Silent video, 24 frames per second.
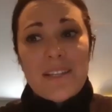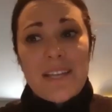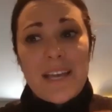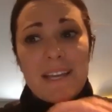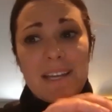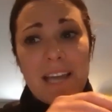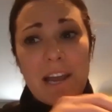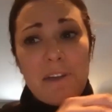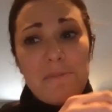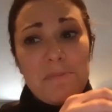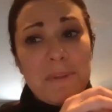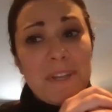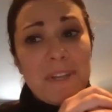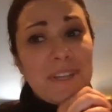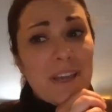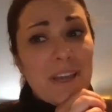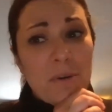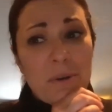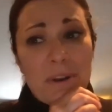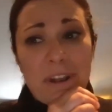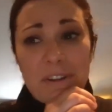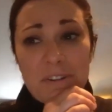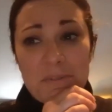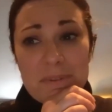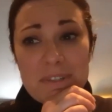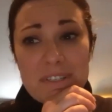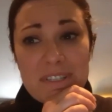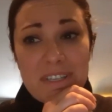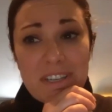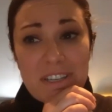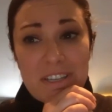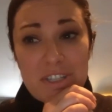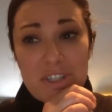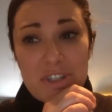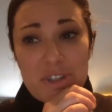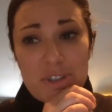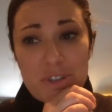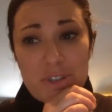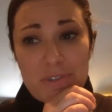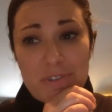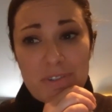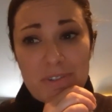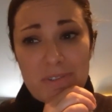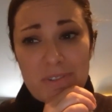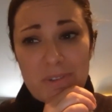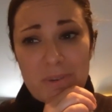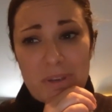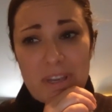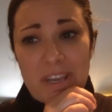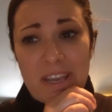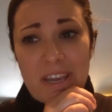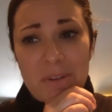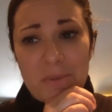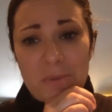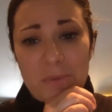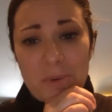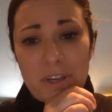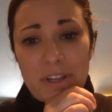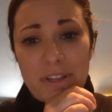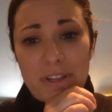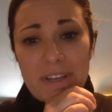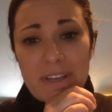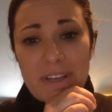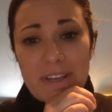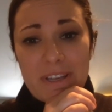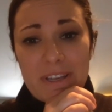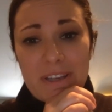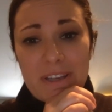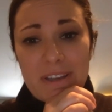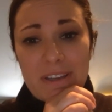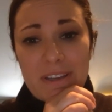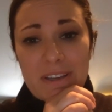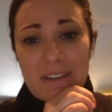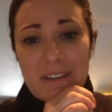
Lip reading: I mean, that would have to be because you can't really